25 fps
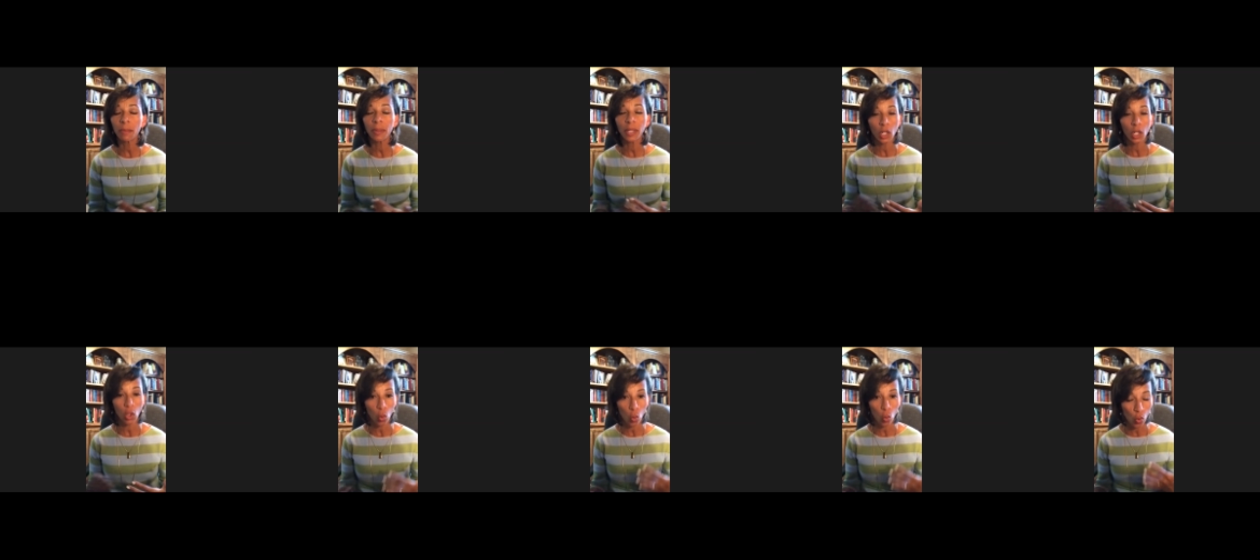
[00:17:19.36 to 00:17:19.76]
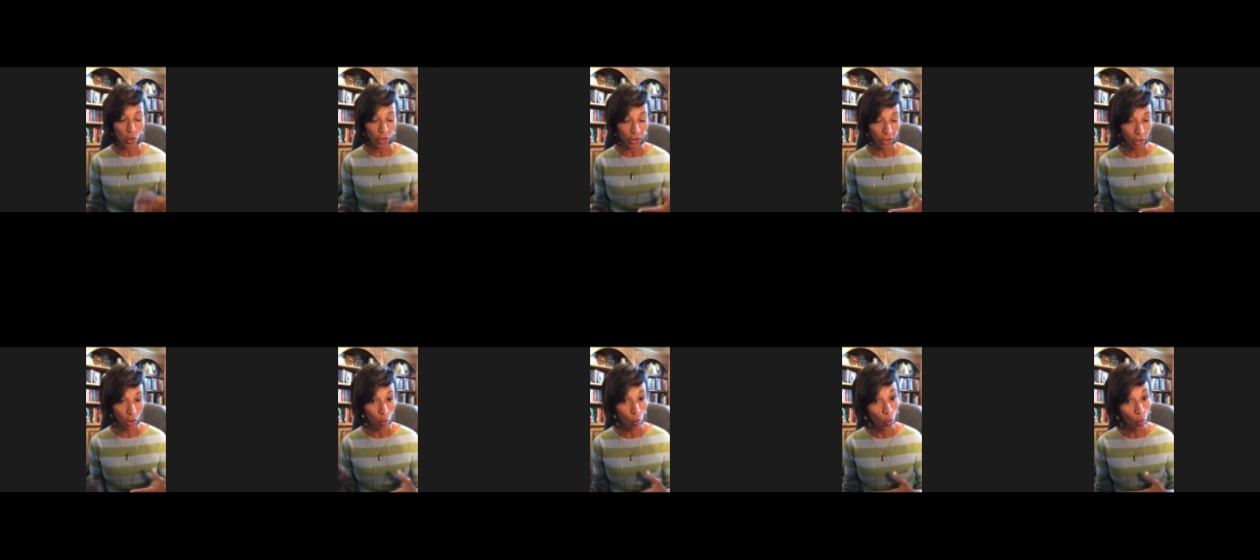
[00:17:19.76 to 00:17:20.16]
be a one
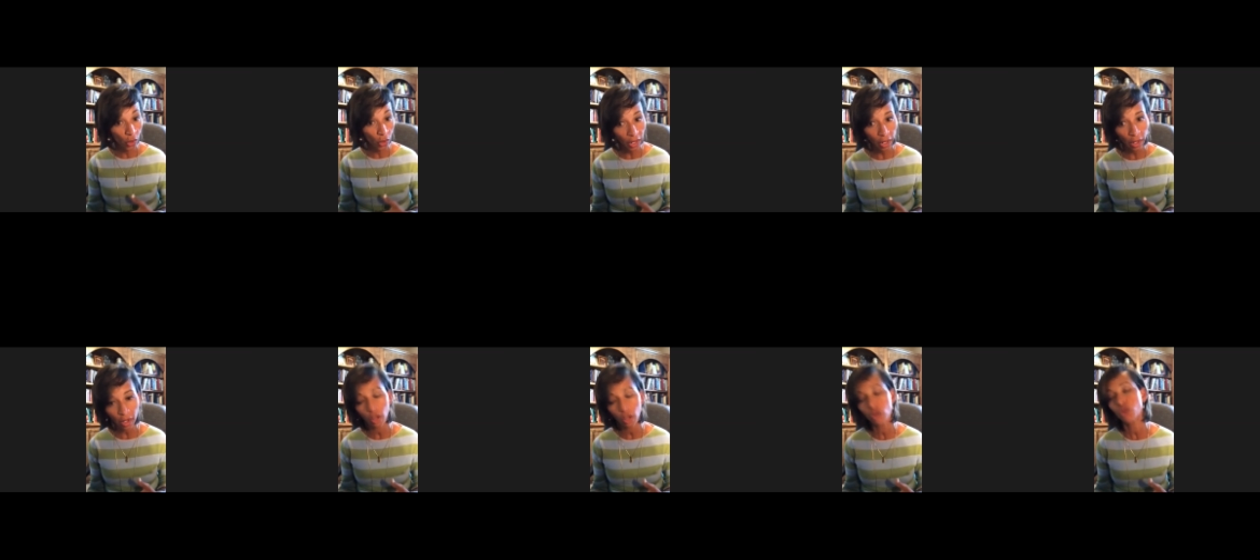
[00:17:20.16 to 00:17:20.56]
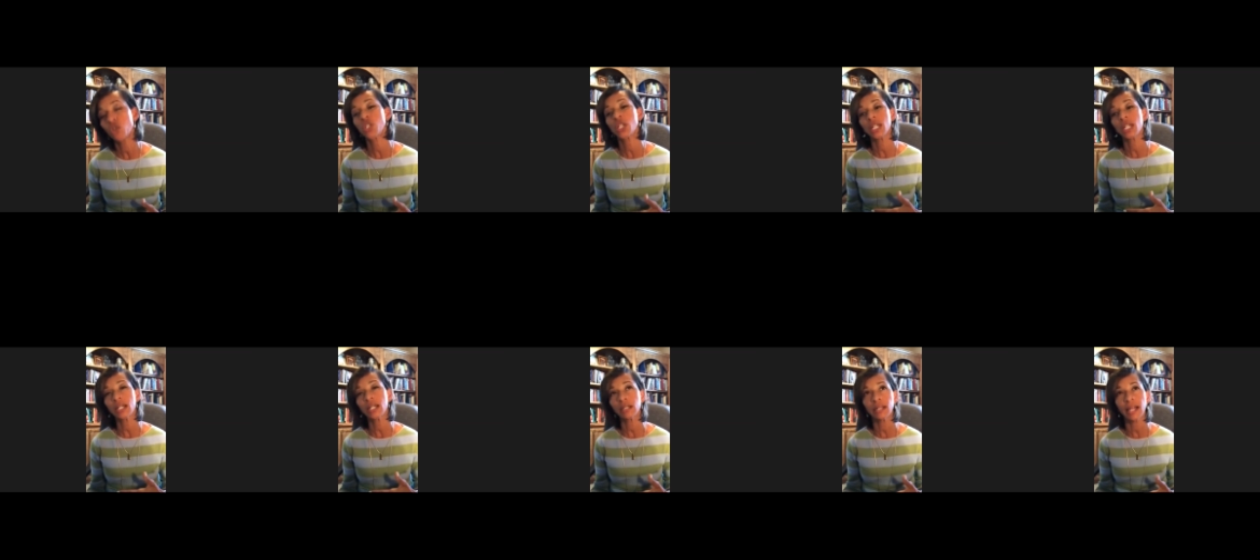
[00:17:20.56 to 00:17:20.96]
on one
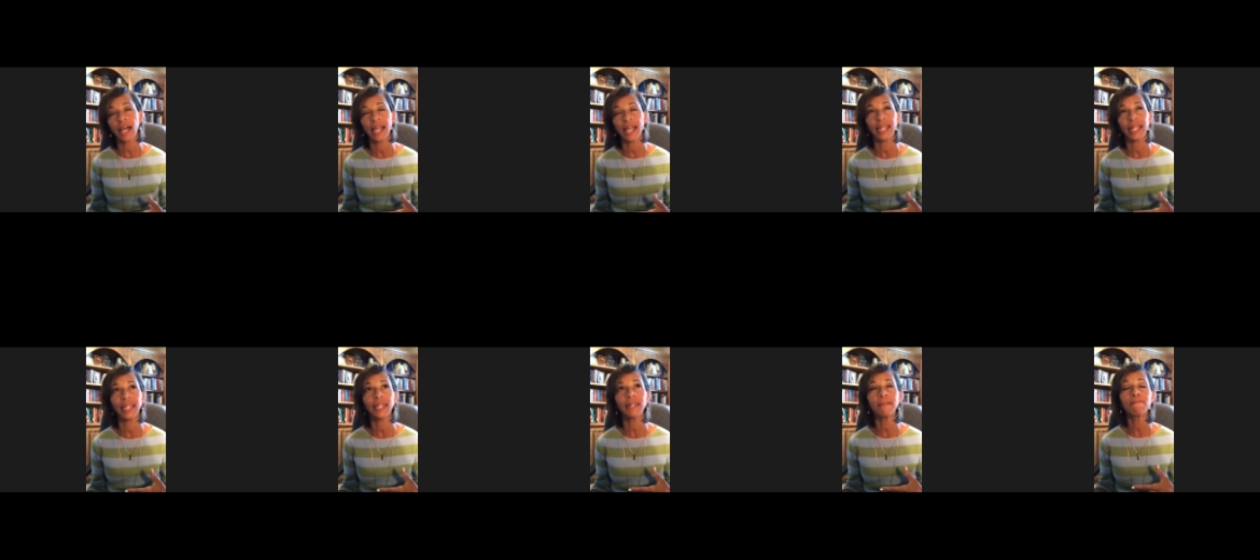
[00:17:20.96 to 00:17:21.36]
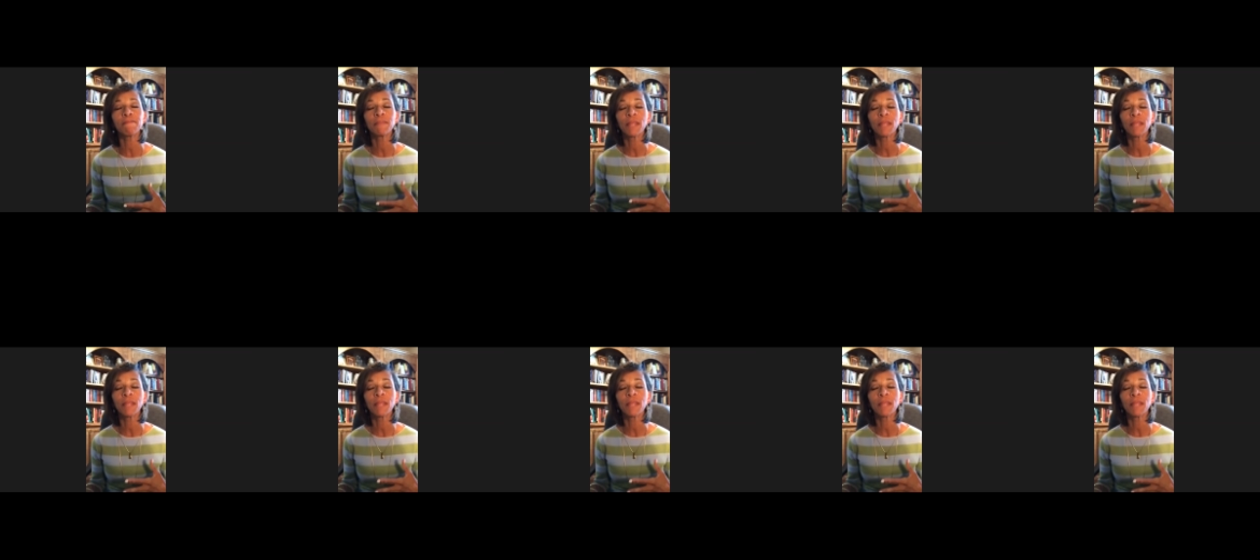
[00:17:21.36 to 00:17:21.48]
coaching client,